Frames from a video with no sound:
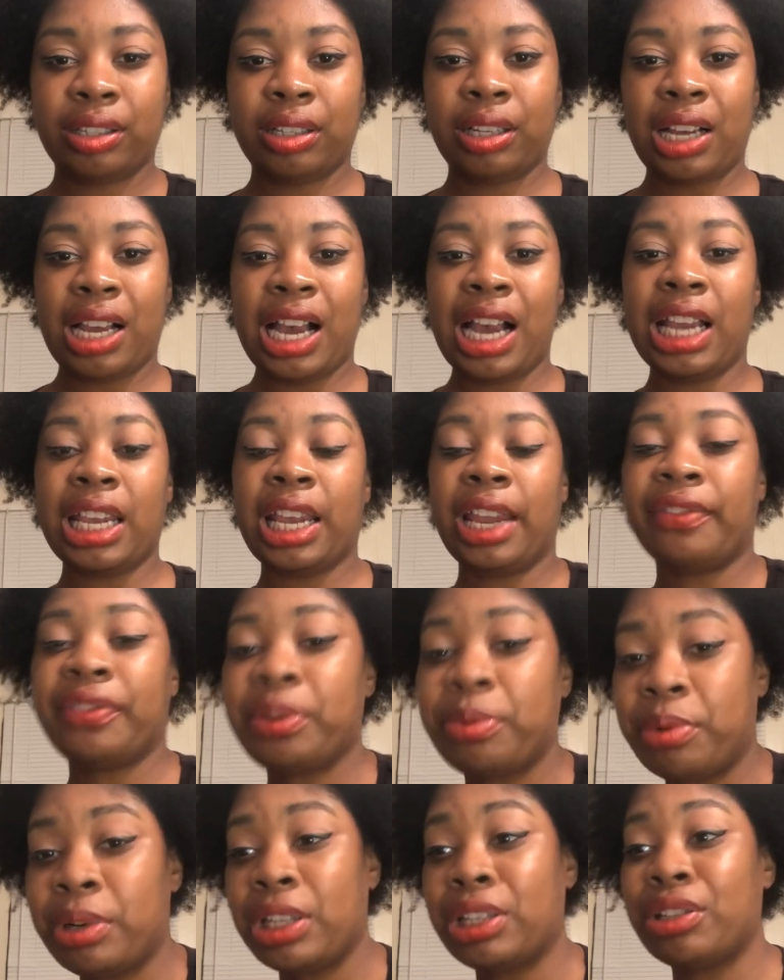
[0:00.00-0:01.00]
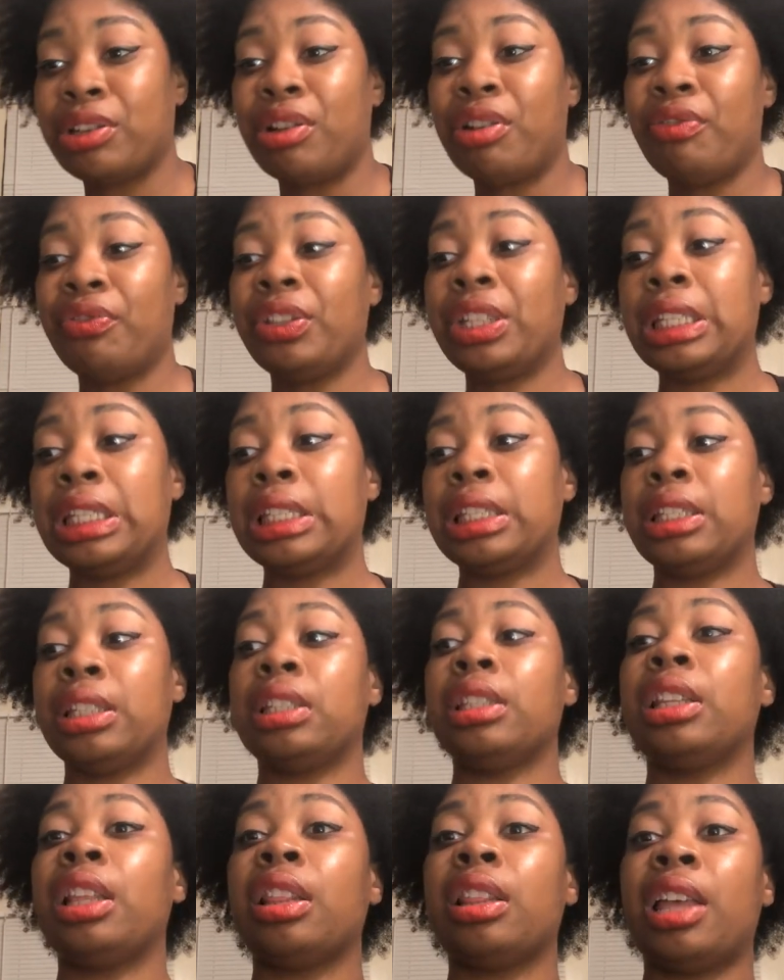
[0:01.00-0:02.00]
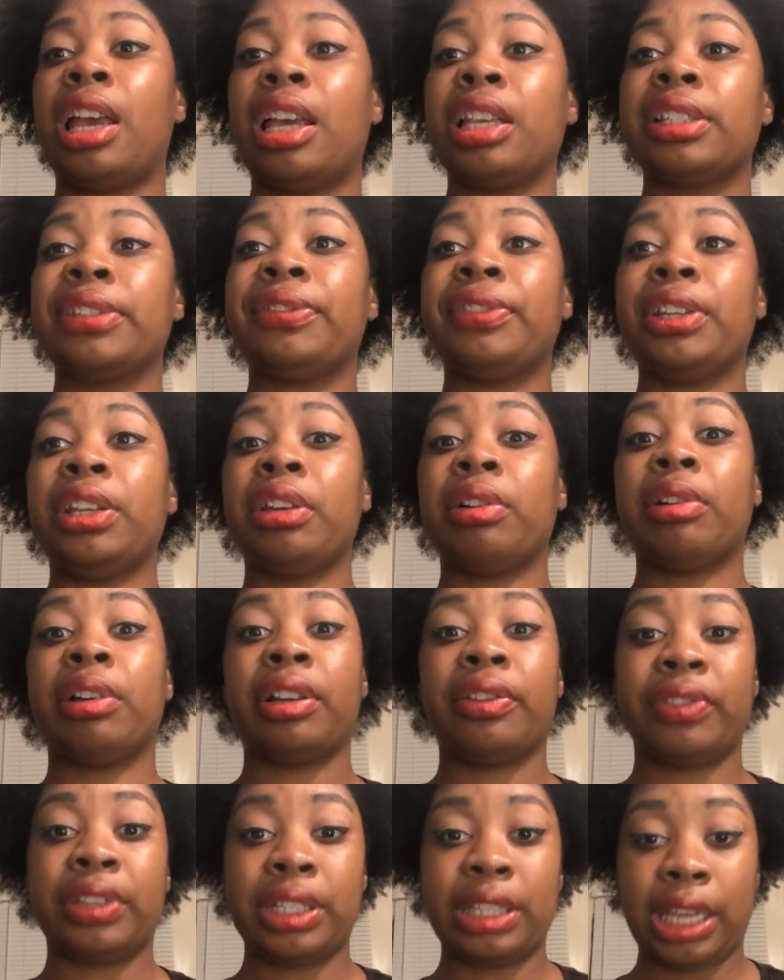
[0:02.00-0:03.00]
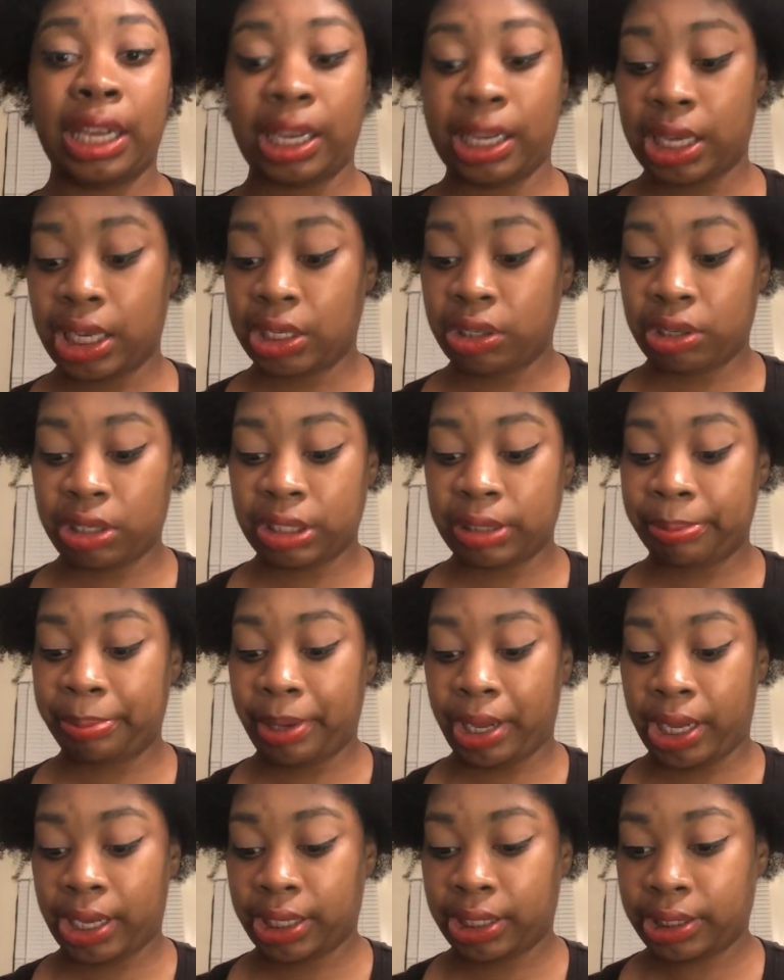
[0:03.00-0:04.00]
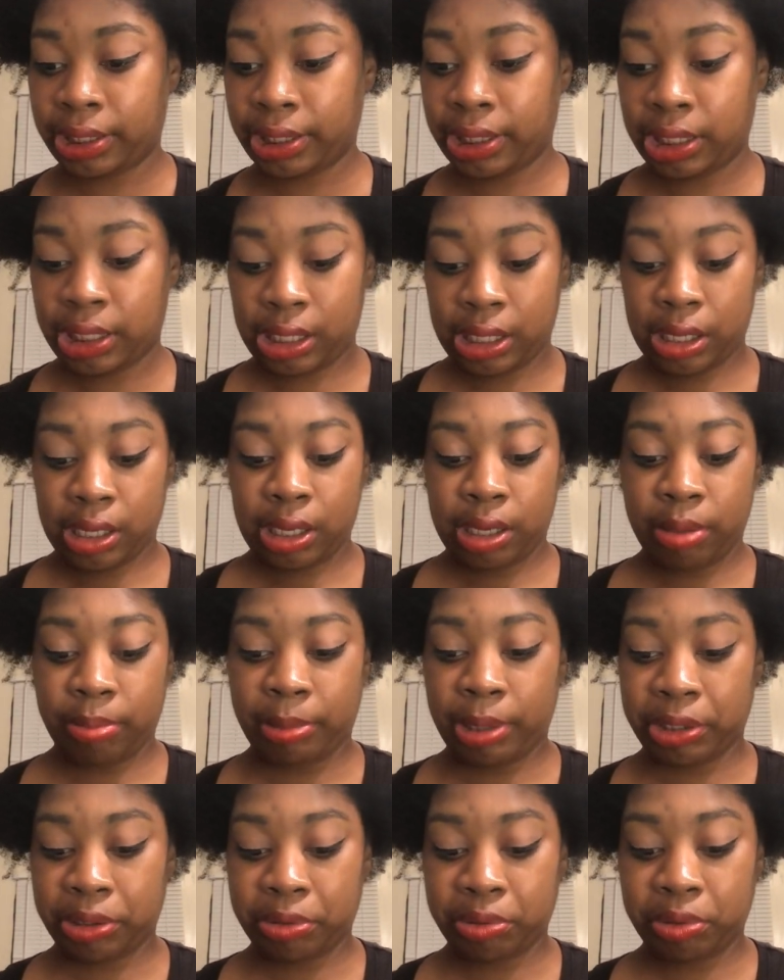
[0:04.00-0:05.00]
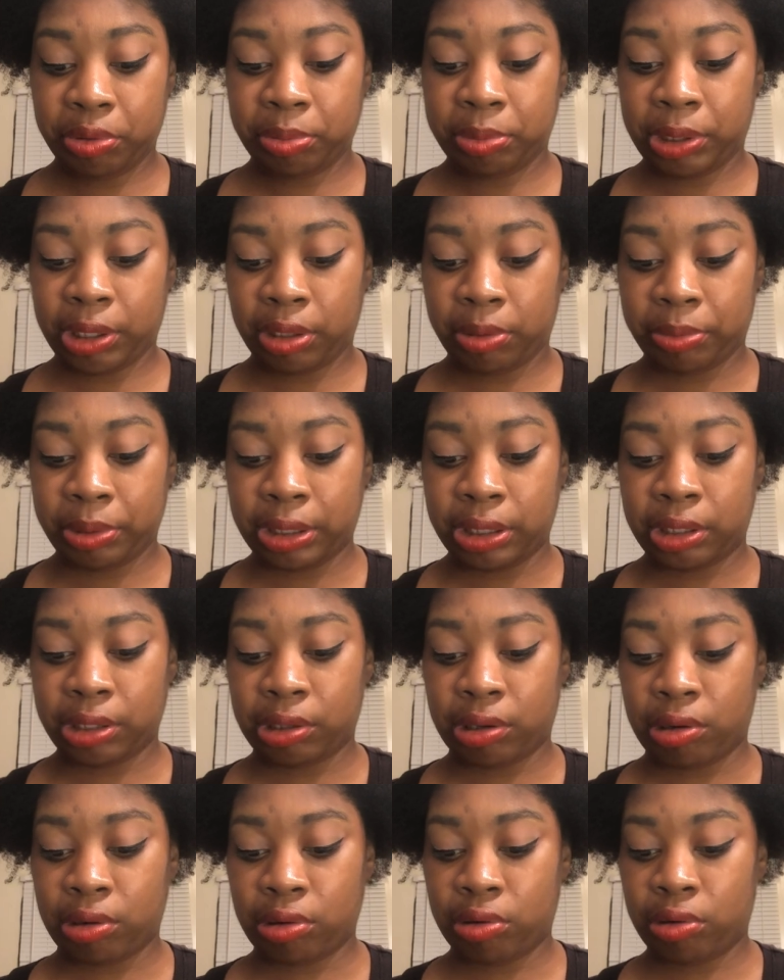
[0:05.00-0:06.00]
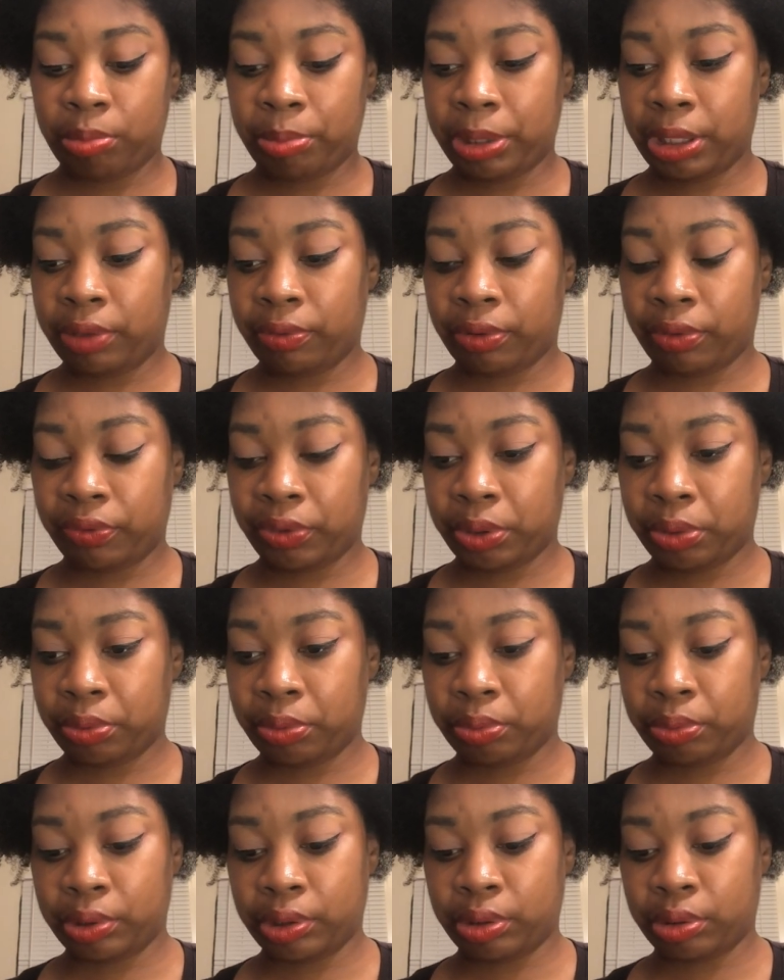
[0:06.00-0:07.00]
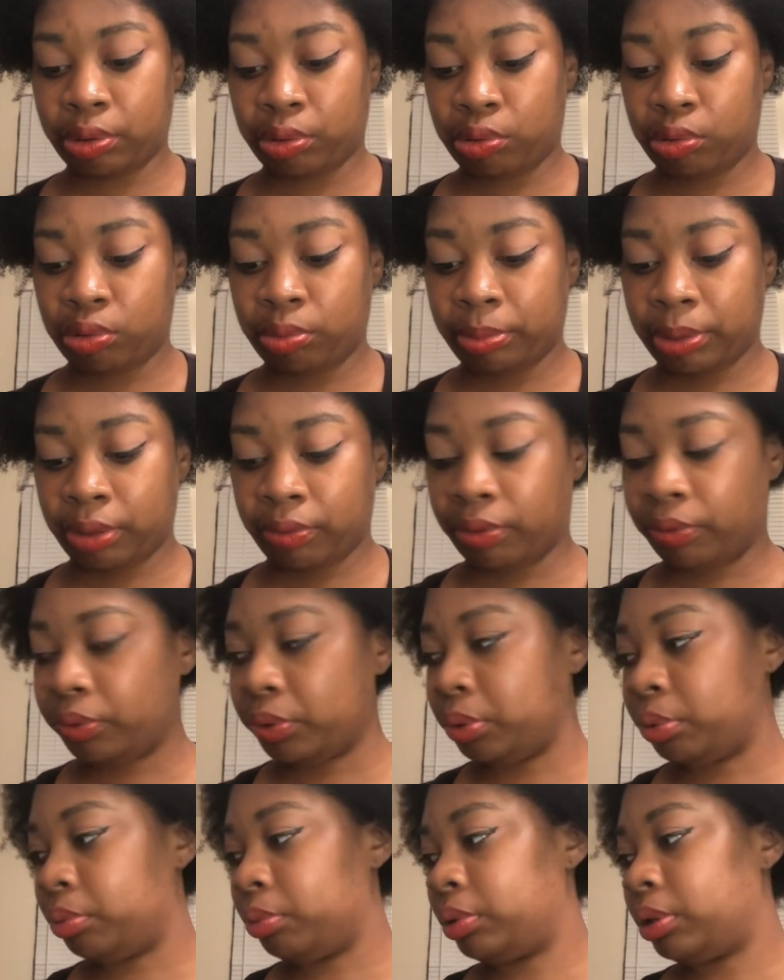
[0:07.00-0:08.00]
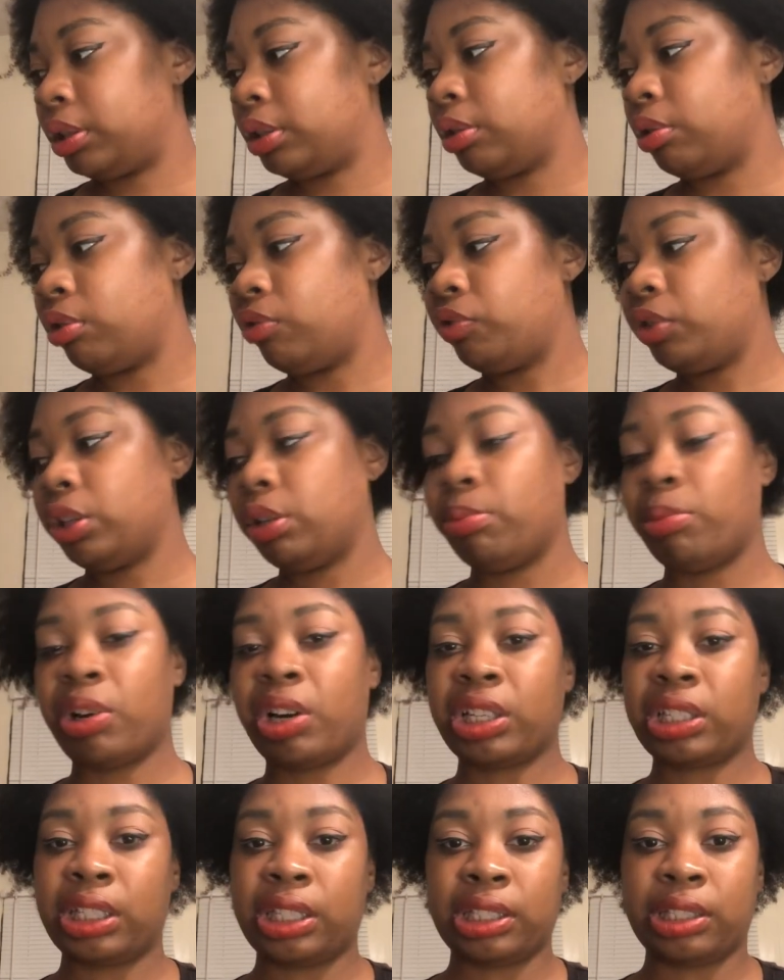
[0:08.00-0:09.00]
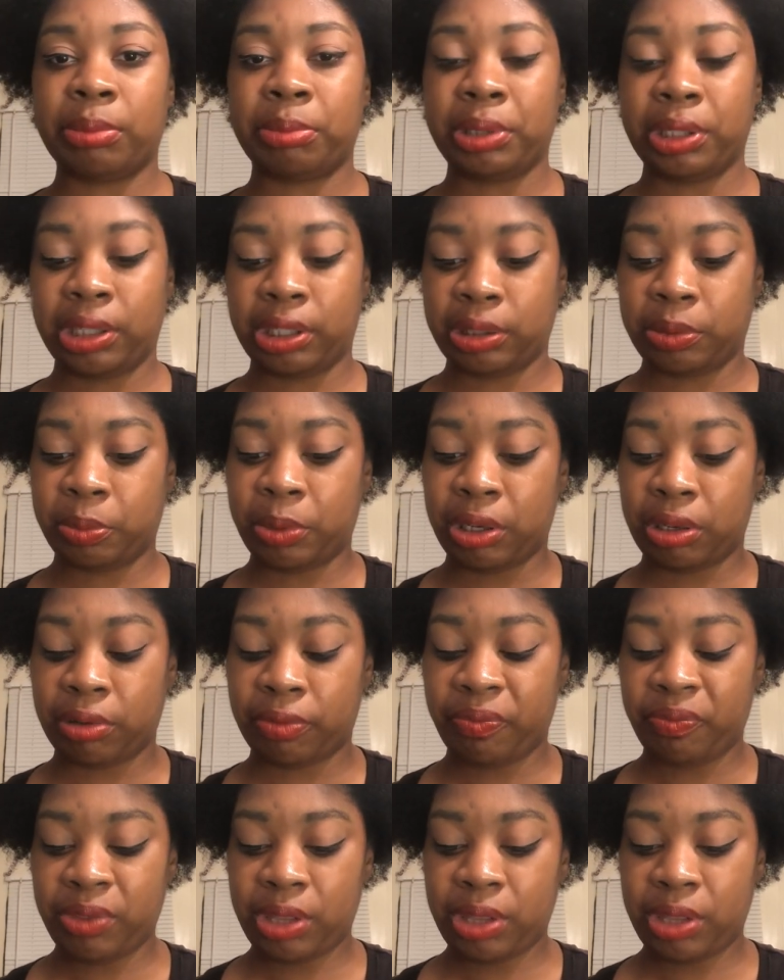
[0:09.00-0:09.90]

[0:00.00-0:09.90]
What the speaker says: Hi everyone, so hopefully this is the last video of the day. I know I done packed my YouTube channel with so many reviews. Hopefully tomorrow I can get some done as well.